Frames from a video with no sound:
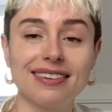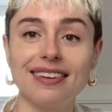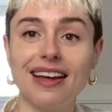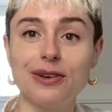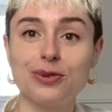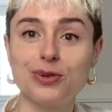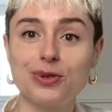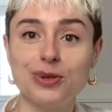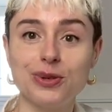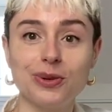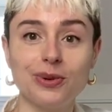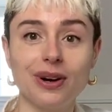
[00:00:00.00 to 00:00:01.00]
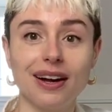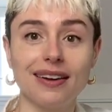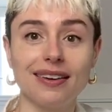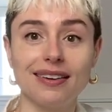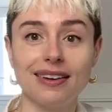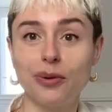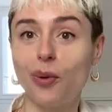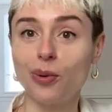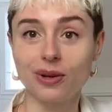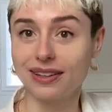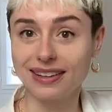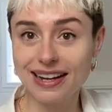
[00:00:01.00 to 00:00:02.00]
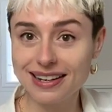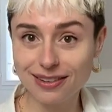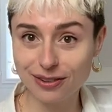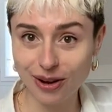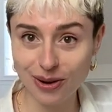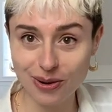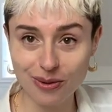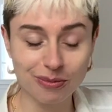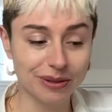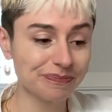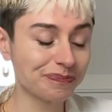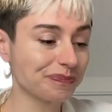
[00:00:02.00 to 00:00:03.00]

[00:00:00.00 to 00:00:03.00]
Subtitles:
sent to an old lady's home.